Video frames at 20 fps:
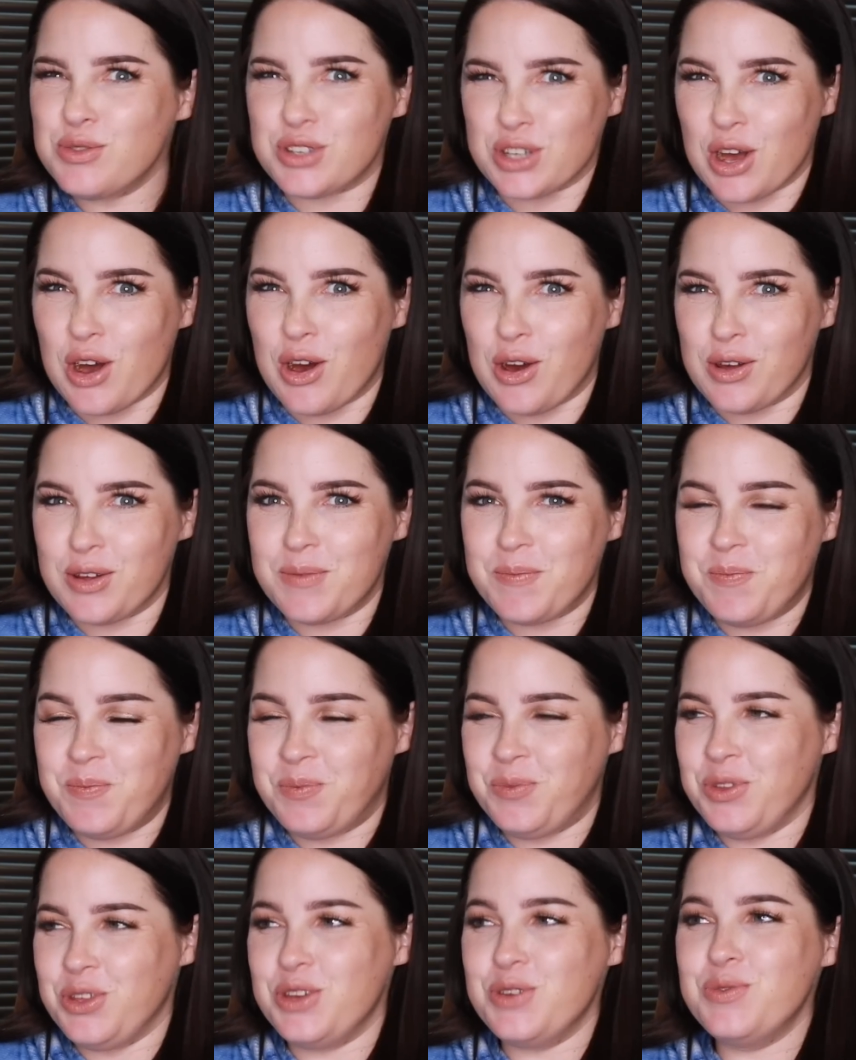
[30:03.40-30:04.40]
Utah.
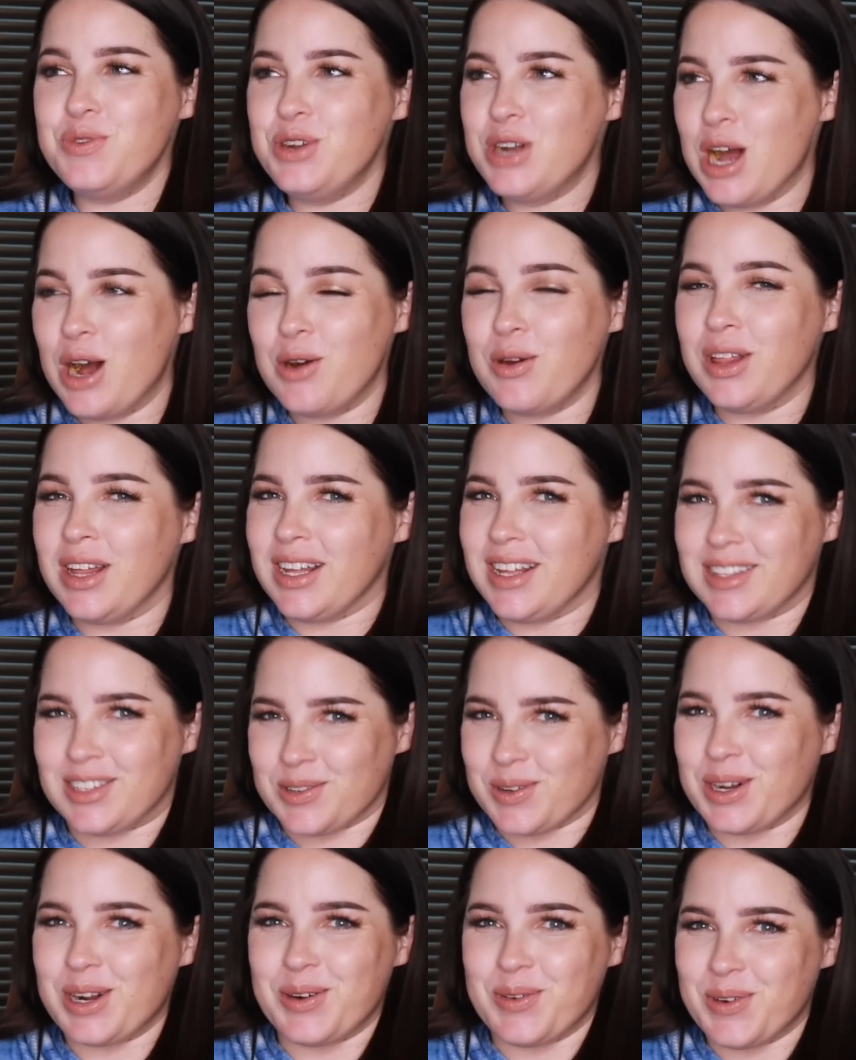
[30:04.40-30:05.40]
You know
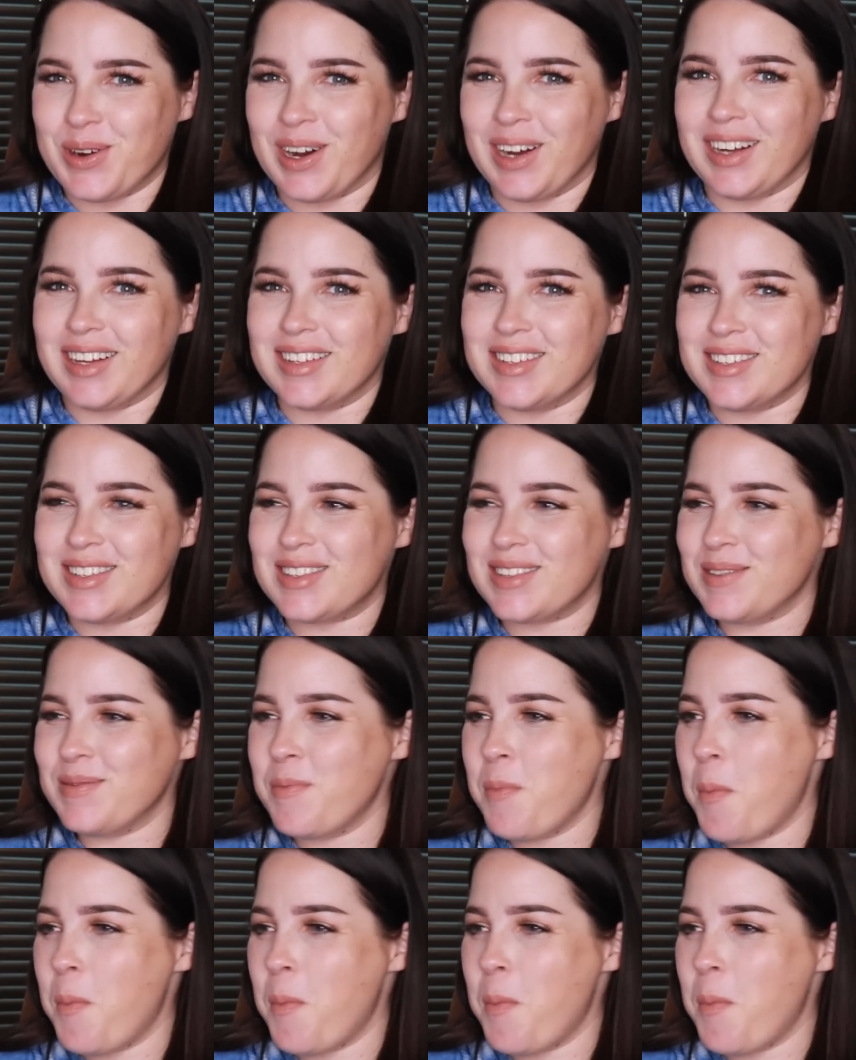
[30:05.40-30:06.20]
that's what it was.